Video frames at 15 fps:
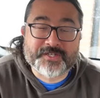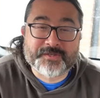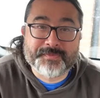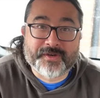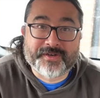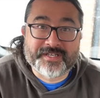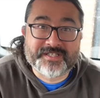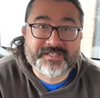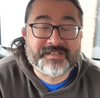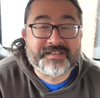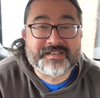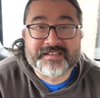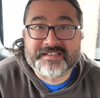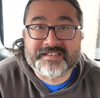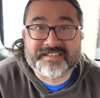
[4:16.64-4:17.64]
to be honest,
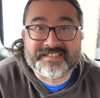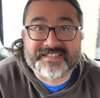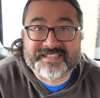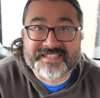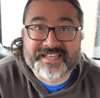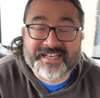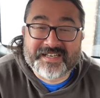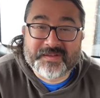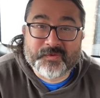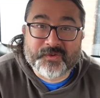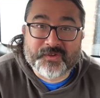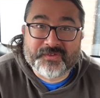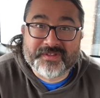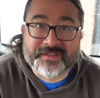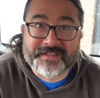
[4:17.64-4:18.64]
does exactly what
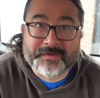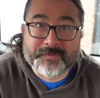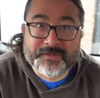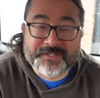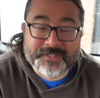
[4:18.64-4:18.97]
you think it would